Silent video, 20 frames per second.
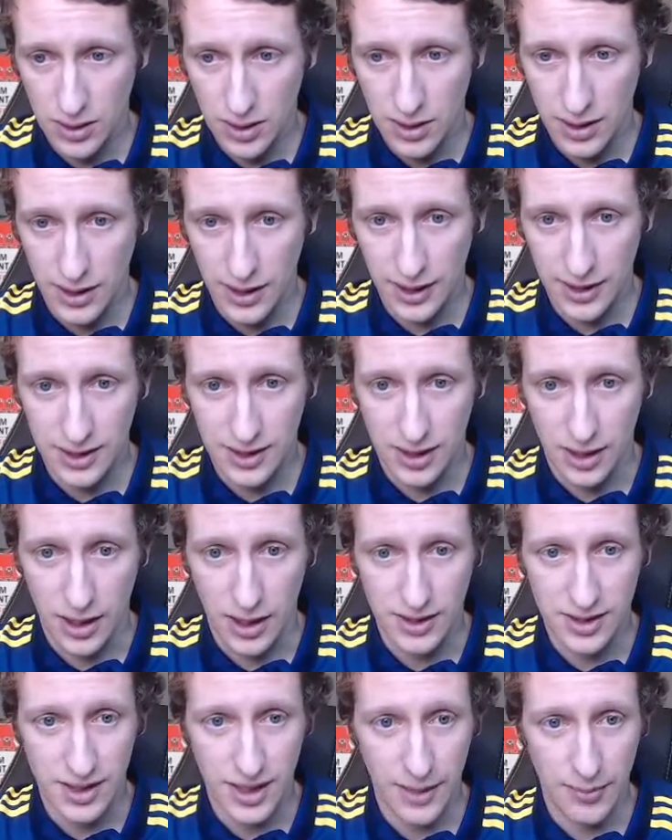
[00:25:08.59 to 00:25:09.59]
Isla.
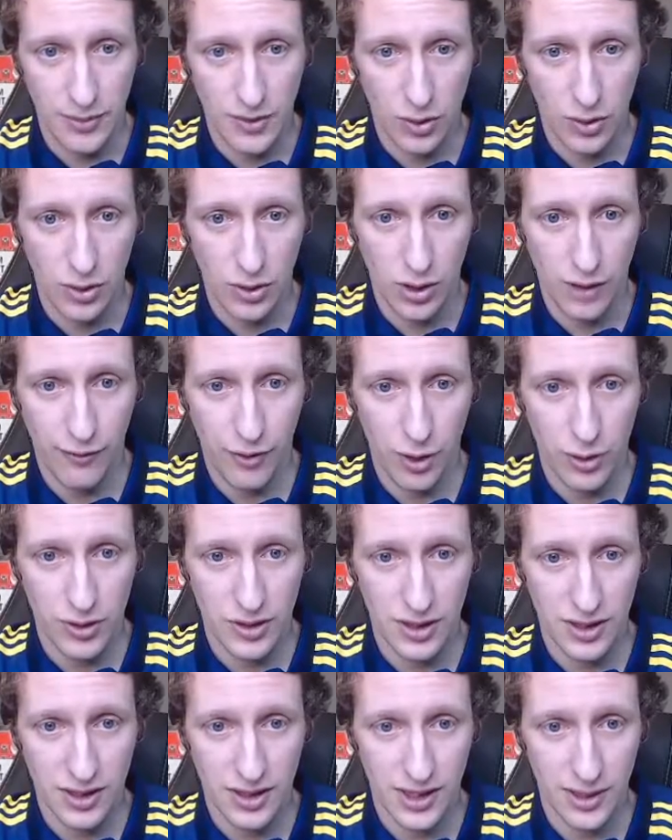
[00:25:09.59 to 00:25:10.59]
Slipped. Oh, I thought he was
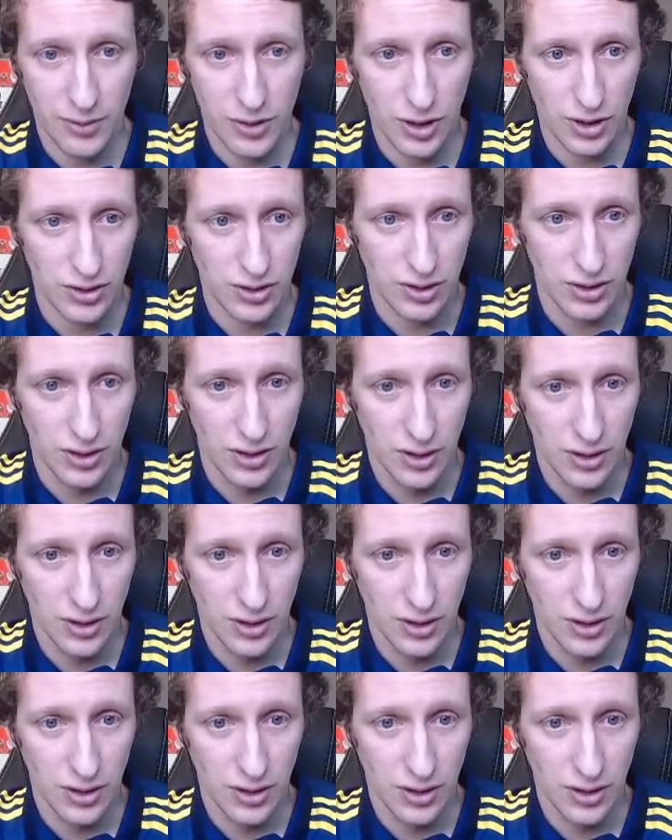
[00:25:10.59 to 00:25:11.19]
going to slip Tosson.